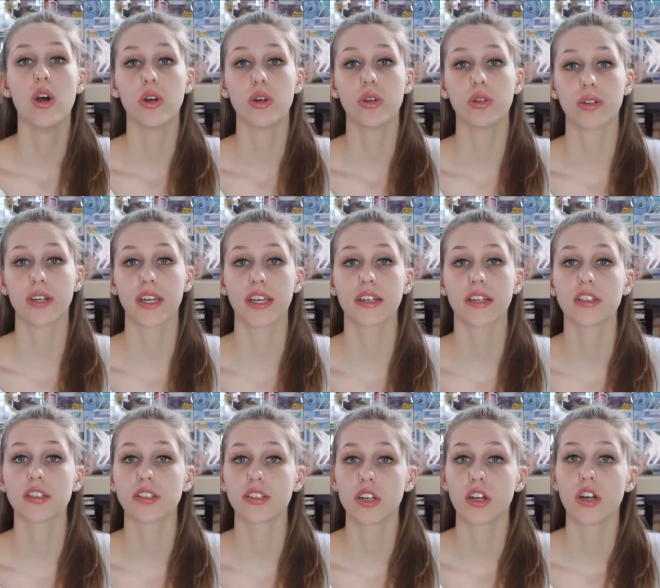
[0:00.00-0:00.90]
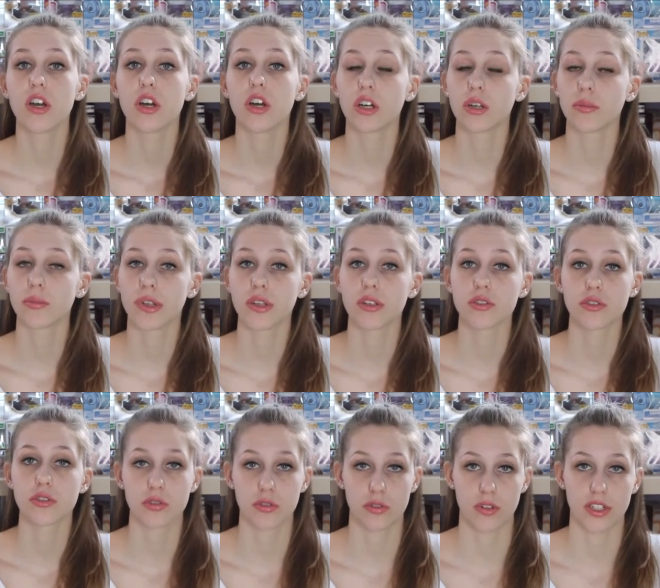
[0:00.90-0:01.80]
who killed her
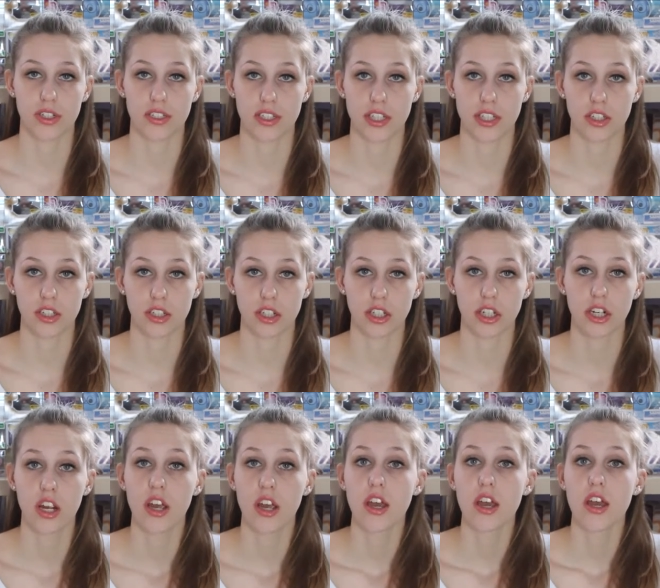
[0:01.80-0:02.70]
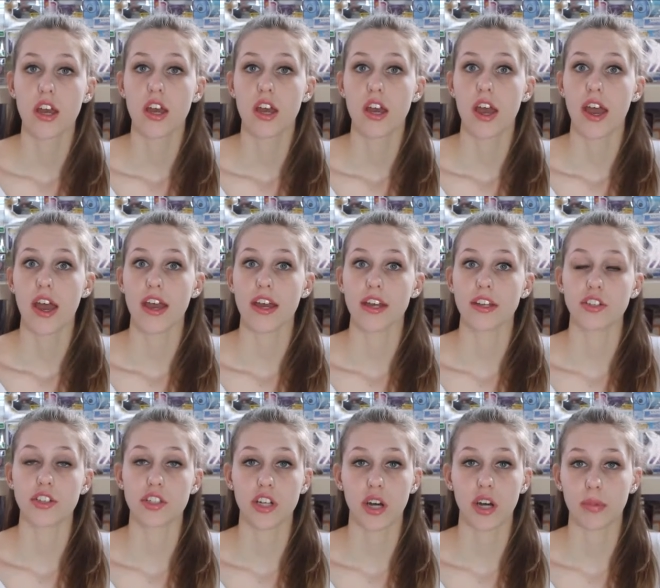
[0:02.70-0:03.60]
mother's drug dealer, and
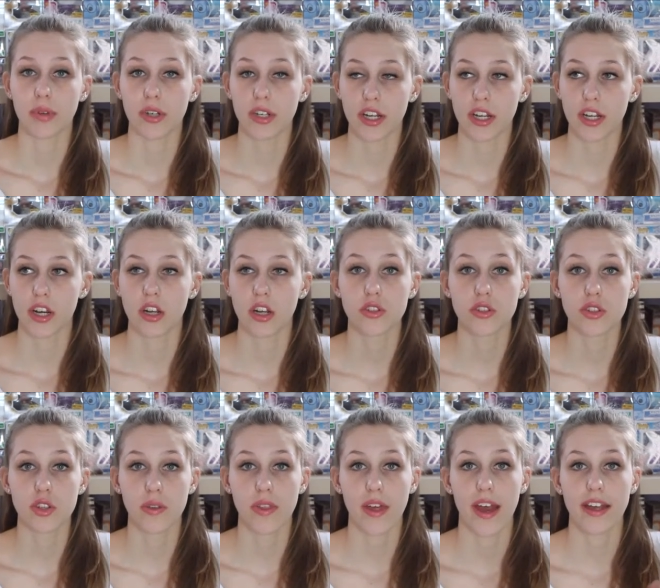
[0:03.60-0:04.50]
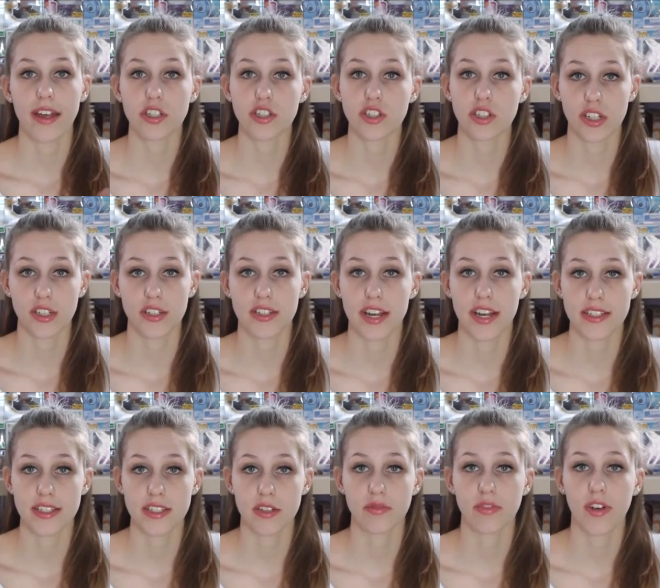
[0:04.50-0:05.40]
she got put in so that she can
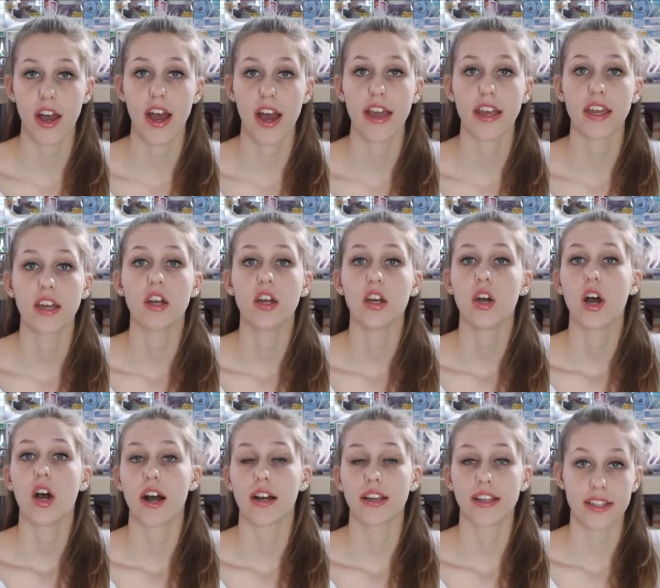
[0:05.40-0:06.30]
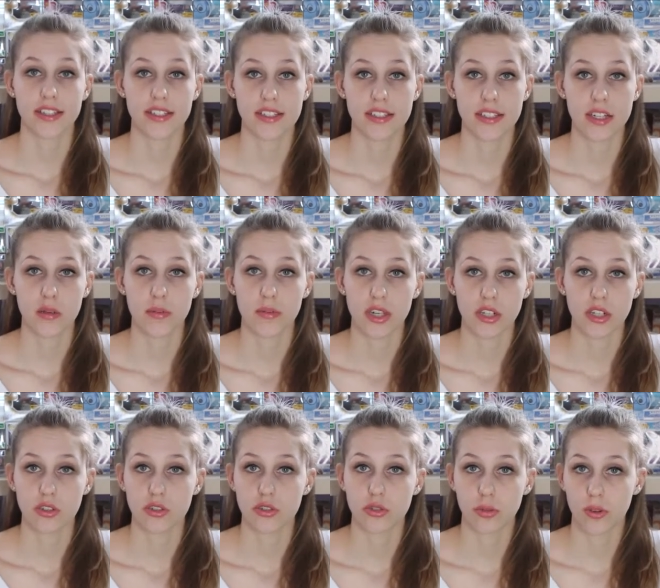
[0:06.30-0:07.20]
testify against him
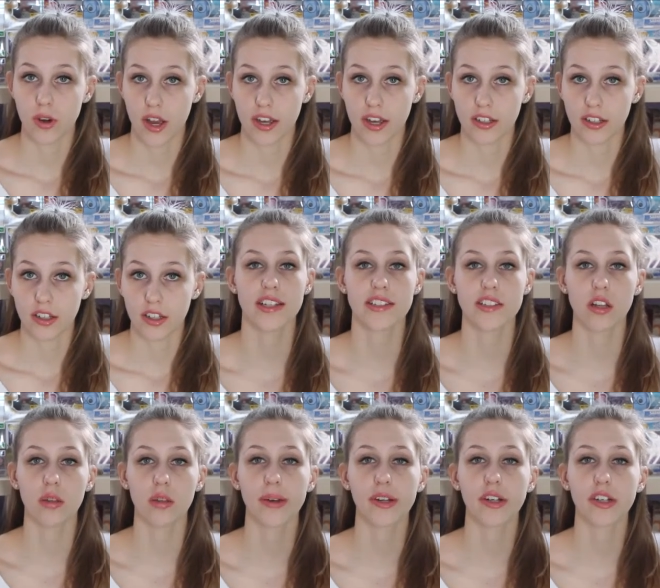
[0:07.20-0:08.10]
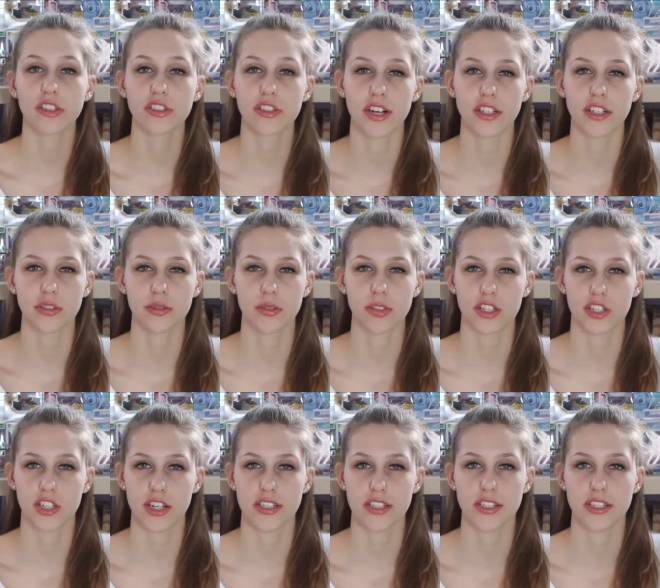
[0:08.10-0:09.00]
in trial. It's all about her trying to
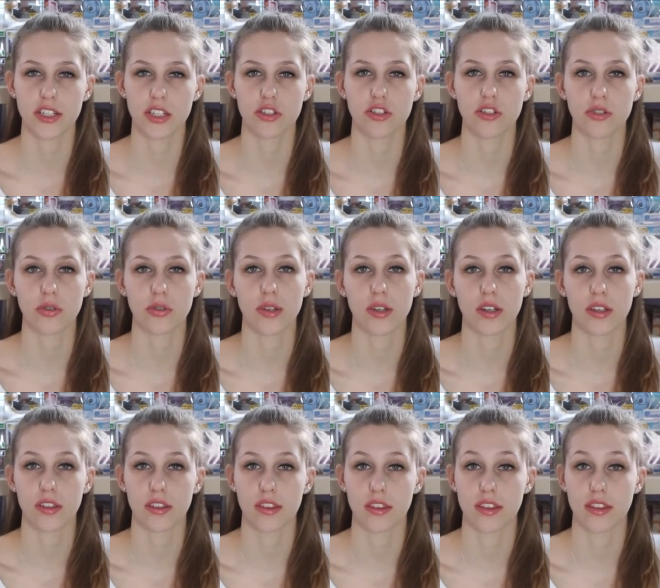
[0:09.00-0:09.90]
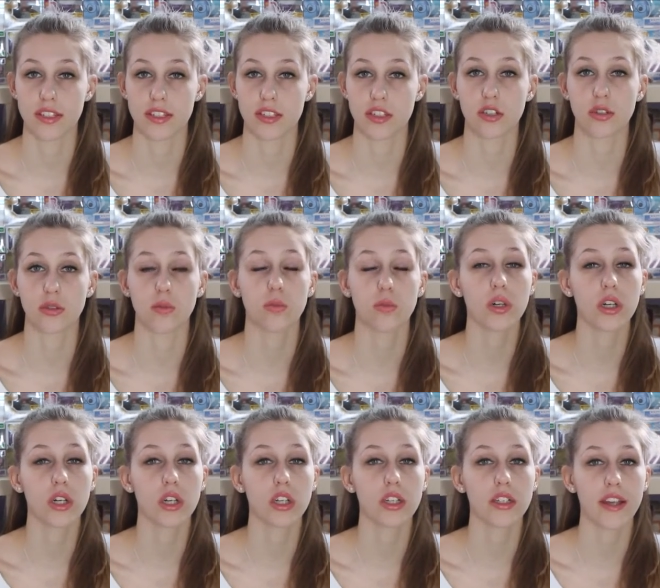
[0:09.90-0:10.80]
adjust to this new
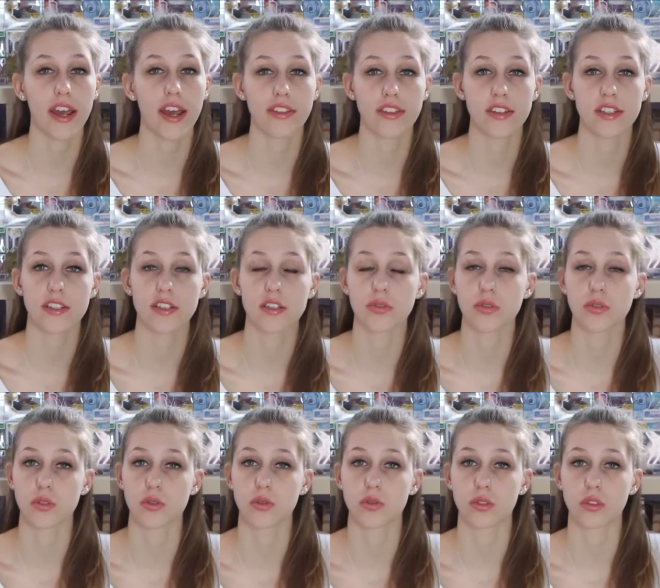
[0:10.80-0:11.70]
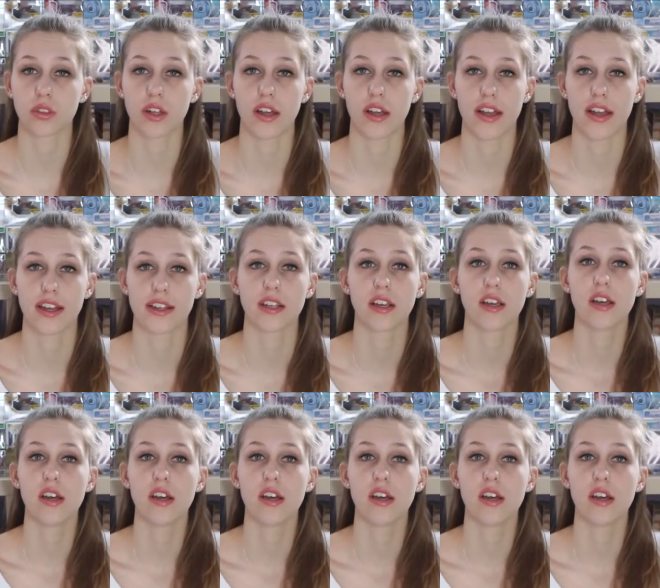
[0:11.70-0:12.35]
world and this new school and